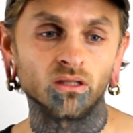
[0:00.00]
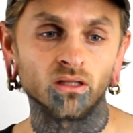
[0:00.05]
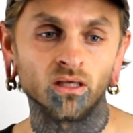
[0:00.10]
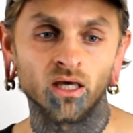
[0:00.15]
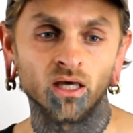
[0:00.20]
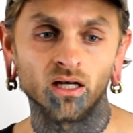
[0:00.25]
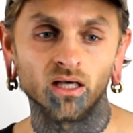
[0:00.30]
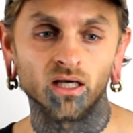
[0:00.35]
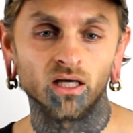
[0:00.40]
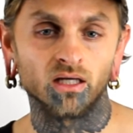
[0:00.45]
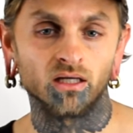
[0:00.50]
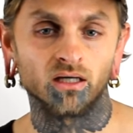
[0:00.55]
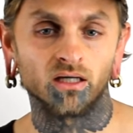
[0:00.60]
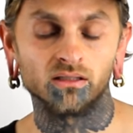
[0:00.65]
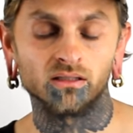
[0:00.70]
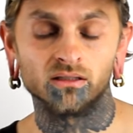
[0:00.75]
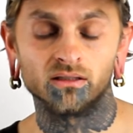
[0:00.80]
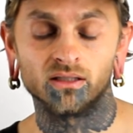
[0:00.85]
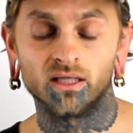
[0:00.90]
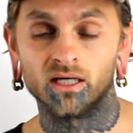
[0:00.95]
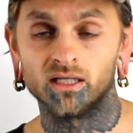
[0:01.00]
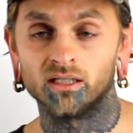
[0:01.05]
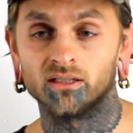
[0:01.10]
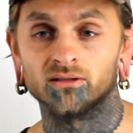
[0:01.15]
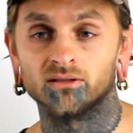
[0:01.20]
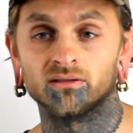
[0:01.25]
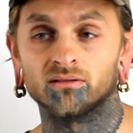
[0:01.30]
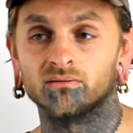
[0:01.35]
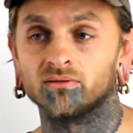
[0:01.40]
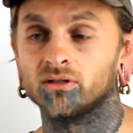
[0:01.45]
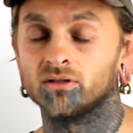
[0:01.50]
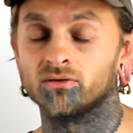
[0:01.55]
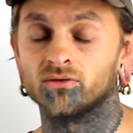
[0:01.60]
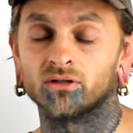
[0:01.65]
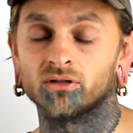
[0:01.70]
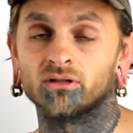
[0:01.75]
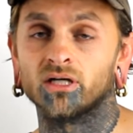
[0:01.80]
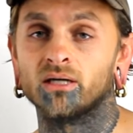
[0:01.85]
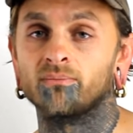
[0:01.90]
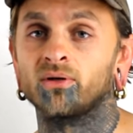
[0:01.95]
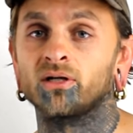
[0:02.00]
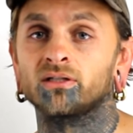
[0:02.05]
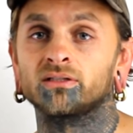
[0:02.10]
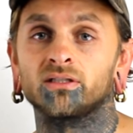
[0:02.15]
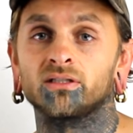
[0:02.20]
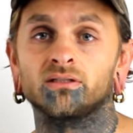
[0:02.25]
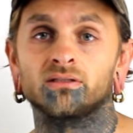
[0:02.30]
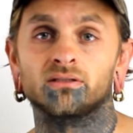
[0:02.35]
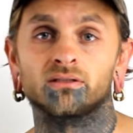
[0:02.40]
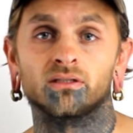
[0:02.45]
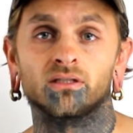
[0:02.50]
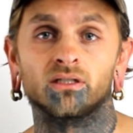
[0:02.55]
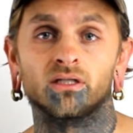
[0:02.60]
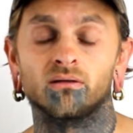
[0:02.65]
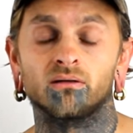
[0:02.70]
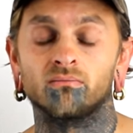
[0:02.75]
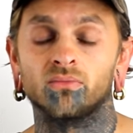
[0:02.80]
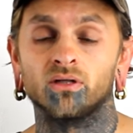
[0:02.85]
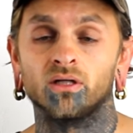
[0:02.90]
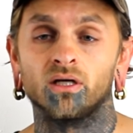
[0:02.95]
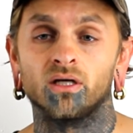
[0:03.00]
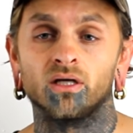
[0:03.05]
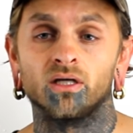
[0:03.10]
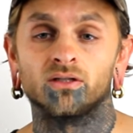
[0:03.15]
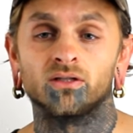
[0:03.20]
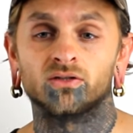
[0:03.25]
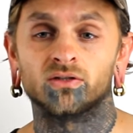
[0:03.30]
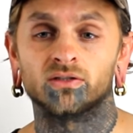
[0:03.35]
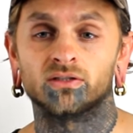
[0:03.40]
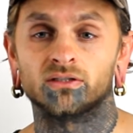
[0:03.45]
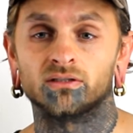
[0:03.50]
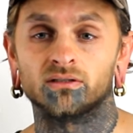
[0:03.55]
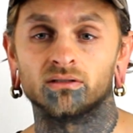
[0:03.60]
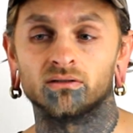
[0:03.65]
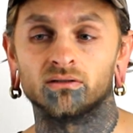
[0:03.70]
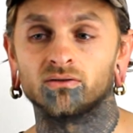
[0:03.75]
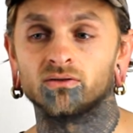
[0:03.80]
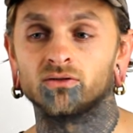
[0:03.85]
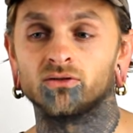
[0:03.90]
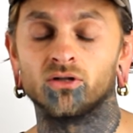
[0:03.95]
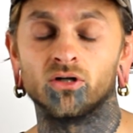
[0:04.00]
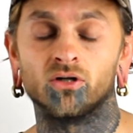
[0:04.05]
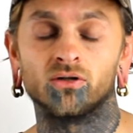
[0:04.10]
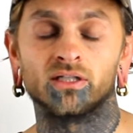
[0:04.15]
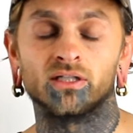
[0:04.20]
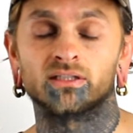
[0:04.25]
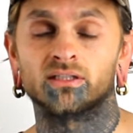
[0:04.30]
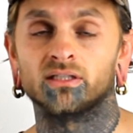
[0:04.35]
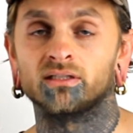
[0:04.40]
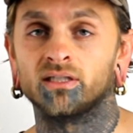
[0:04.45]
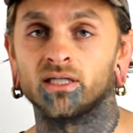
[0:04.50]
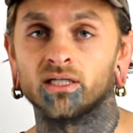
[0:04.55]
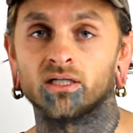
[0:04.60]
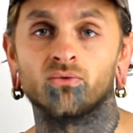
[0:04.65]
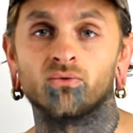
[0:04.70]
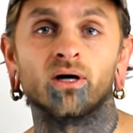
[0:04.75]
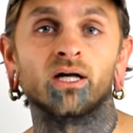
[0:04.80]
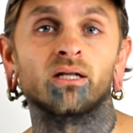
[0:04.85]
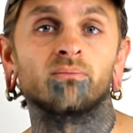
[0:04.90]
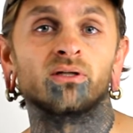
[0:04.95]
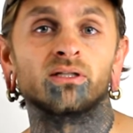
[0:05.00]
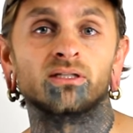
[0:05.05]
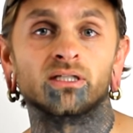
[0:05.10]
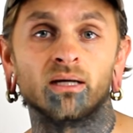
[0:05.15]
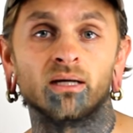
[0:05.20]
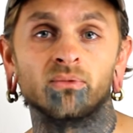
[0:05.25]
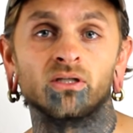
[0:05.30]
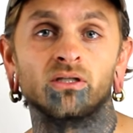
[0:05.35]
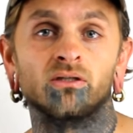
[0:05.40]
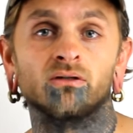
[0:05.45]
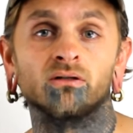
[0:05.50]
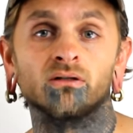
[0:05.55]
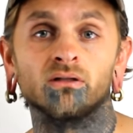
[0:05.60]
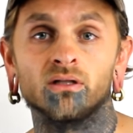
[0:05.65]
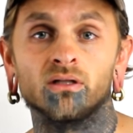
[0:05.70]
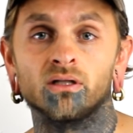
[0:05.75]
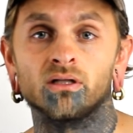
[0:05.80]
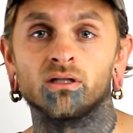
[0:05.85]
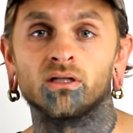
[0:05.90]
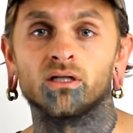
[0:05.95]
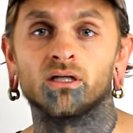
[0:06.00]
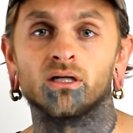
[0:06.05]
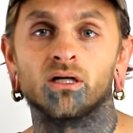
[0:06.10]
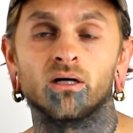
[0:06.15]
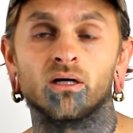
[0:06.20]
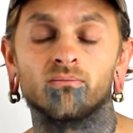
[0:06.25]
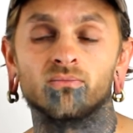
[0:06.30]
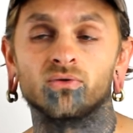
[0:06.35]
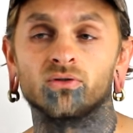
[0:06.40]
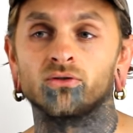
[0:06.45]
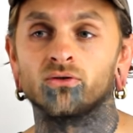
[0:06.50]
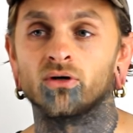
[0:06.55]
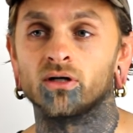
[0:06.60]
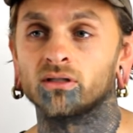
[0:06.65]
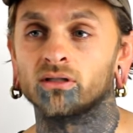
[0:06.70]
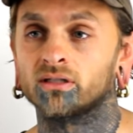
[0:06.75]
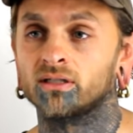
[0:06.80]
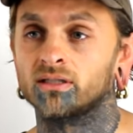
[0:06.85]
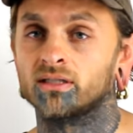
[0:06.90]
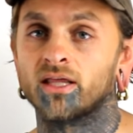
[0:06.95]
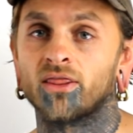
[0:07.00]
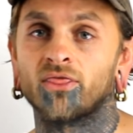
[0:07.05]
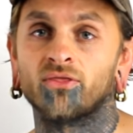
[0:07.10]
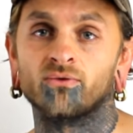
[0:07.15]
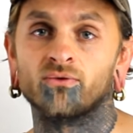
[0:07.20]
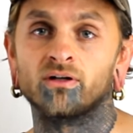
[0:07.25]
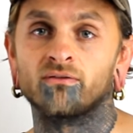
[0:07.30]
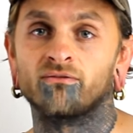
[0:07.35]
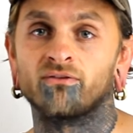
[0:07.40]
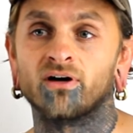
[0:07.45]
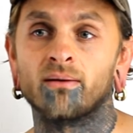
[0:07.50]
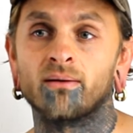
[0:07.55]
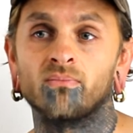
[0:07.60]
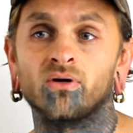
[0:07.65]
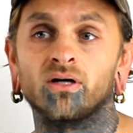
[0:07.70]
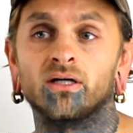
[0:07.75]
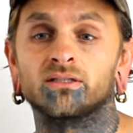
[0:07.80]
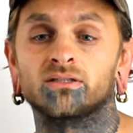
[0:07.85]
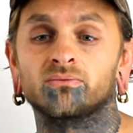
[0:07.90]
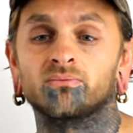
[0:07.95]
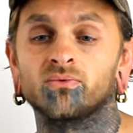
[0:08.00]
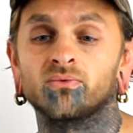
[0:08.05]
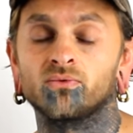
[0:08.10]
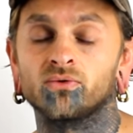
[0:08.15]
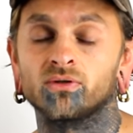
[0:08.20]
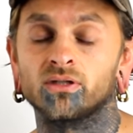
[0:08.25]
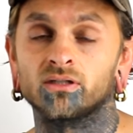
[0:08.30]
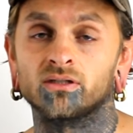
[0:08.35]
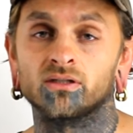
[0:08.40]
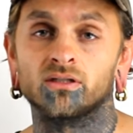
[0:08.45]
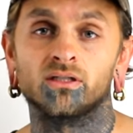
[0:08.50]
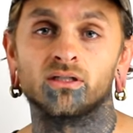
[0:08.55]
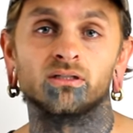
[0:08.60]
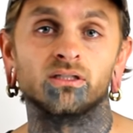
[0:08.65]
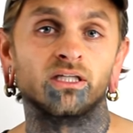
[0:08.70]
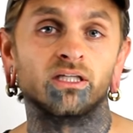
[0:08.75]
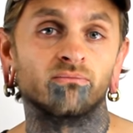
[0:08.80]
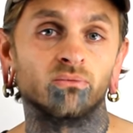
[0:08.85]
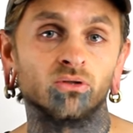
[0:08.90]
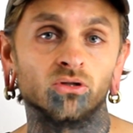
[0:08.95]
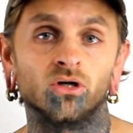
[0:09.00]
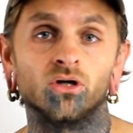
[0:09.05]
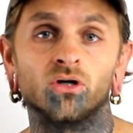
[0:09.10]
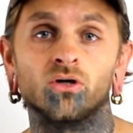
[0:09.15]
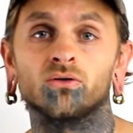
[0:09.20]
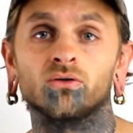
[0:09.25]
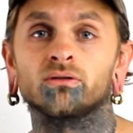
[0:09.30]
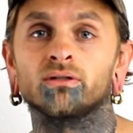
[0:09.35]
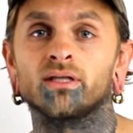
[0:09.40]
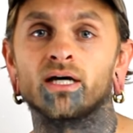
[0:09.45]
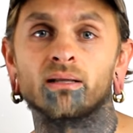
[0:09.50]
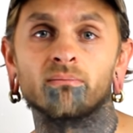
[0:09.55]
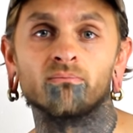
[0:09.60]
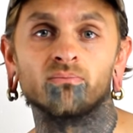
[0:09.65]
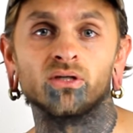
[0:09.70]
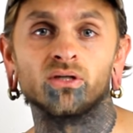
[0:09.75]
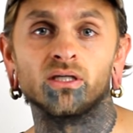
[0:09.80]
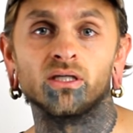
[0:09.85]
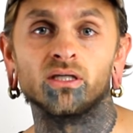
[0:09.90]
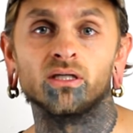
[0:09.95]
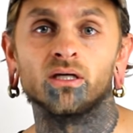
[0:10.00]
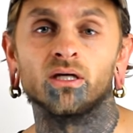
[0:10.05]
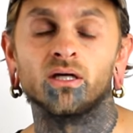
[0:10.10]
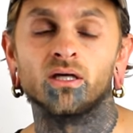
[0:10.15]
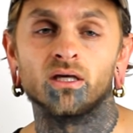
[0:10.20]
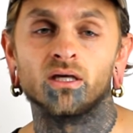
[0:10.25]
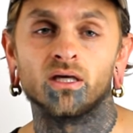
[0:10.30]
And uh, other than that, you know, the great piercings, um, just you know that's going to take quite a bit of time to heal. Um, you are looking at that three to five months. Be really good. Leave them alone. Let them be.